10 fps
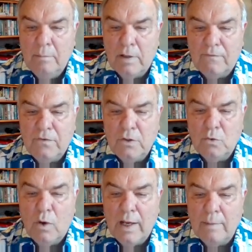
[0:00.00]
but a food
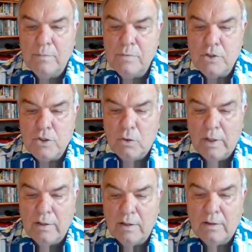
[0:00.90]
web,
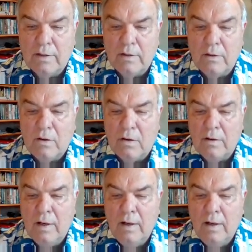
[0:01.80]
showing that there are